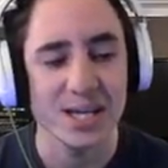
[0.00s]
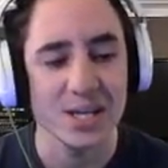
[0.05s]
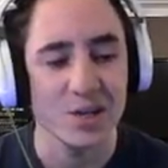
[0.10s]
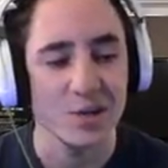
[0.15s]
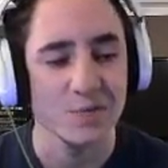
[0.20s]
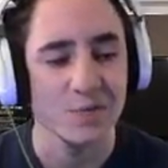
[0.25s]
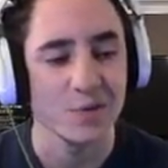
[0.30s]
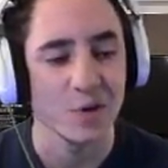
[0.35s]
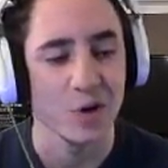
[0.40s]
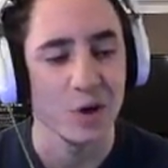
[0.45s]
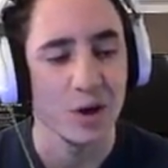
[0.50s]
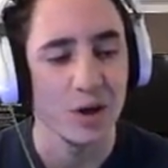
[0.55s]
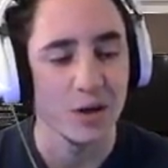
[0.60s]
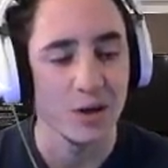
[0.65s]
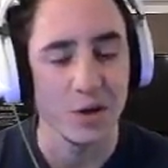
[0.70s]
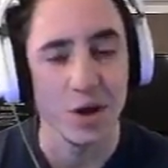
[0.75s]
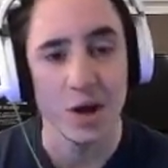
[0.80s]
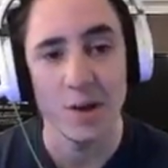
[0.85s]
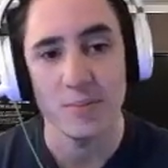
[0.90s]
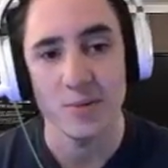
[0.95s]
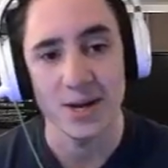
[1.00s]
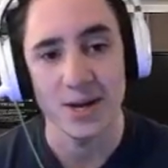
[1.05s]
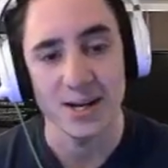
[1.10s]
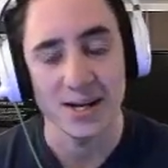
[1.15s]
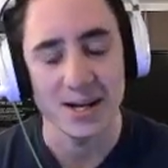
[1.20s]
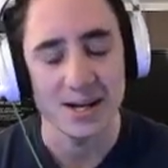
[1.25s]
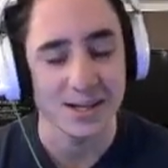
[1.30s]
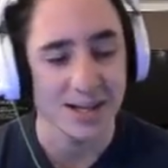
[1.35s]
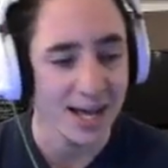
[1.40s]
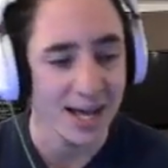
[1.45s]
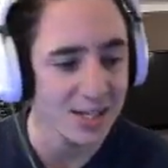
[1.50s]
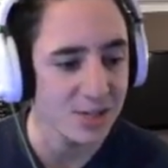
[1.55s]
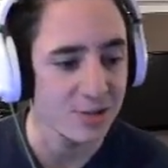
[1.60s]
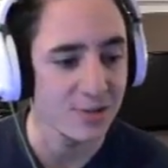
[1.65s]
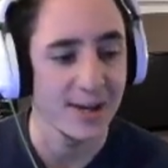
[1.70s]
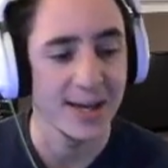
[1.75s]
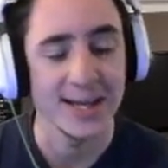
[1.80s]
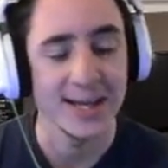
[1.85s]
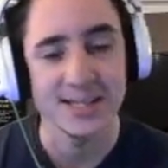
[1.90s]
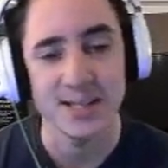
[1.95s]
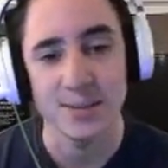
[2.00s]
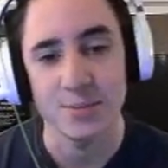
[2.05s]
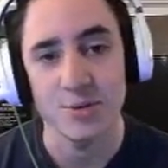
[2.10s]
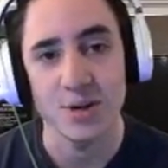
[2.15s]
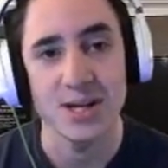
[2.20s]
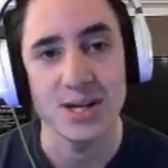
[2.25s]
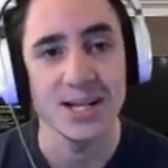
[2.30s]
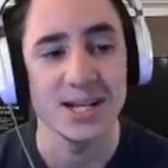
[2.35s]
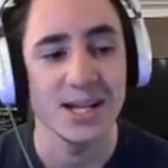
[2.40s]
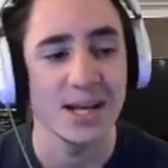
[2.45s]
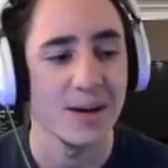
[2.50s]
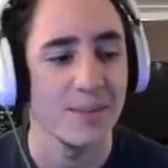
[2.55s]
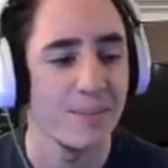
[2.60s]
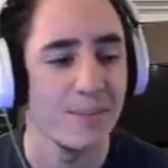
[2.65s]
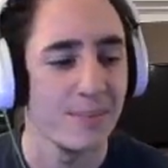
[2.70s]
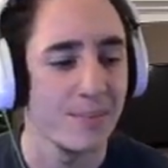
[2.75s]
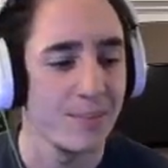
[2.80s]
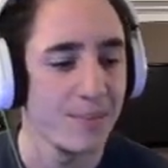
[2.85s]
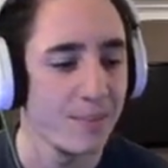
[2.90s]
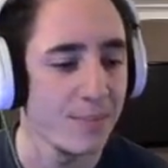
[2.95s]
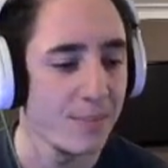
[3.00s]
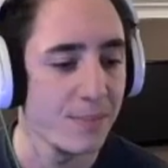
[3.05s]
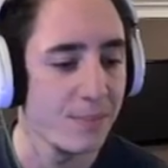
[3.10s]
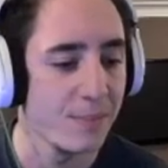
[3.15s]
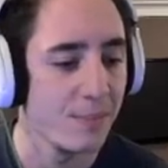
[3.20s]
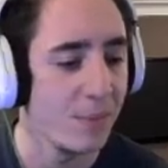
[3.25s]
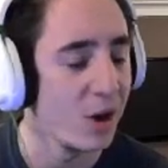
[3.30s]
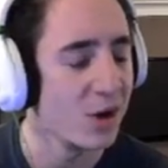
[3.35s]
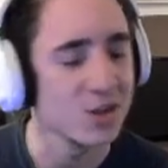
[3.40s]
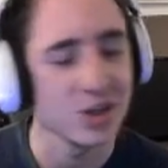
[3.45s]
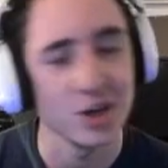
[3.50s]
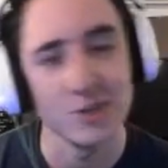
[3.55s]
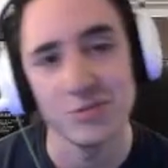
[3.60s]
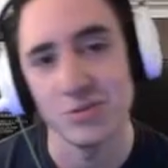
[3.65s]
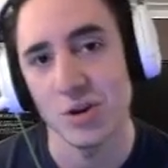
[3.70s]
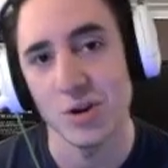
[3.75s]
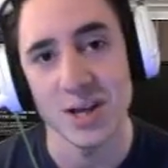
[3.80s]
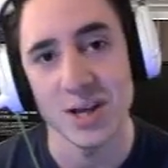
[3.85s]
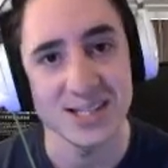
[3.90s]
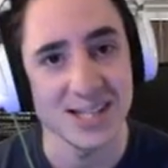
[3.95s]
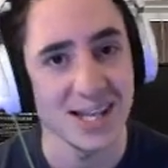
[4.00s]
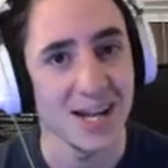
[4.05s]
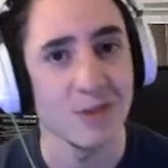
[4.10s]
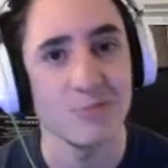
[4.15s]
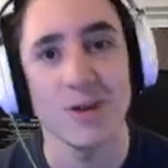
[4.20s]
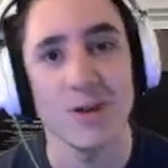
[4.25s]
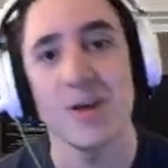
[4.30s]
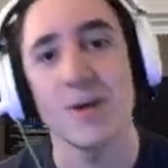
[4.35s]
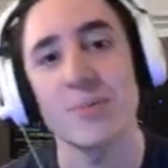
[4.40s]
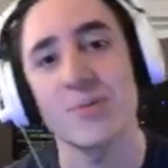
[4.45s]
You've got upgraded gas grenades, upgraded Molotov, though I'd say I'd rather upgrade